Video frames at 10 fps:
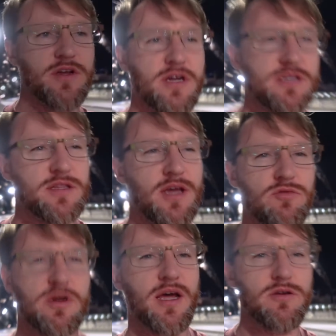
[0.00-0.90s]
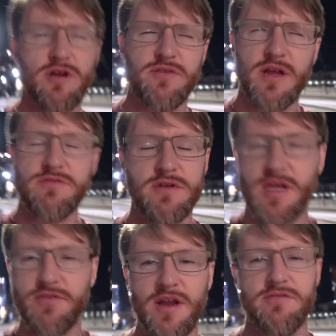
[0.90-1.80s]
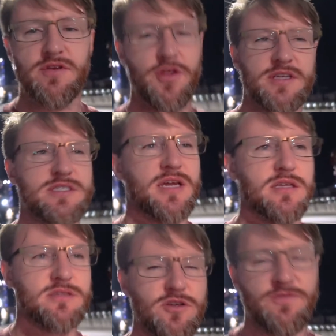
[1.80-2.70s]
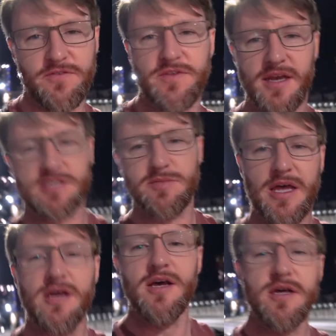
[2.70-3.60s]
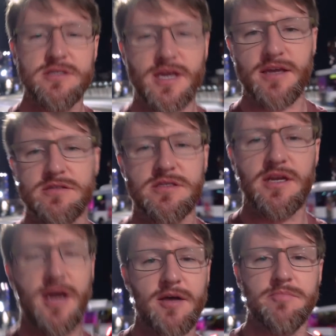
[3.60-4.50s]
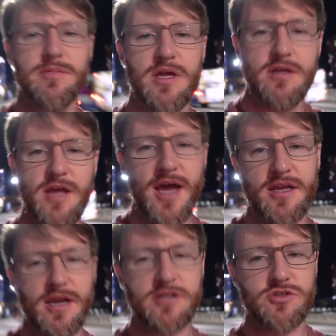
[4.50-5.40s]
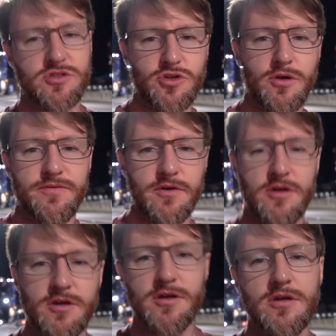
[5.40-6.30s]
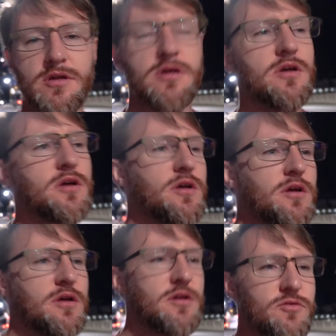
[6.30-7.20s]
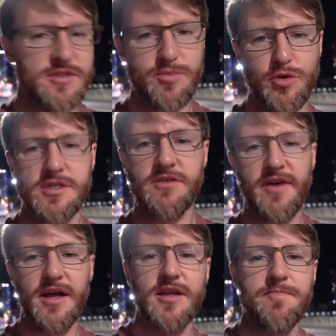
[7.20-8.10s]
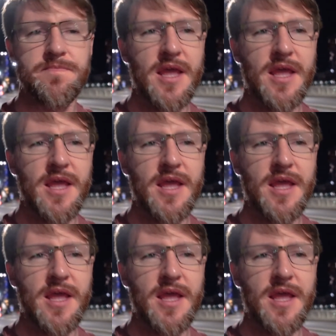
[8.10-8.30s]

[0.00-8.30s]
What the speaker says: I did that one at, or f11. F11, 30 seconds, so 15 seconds, and adding an extra stop for reciprocity failure.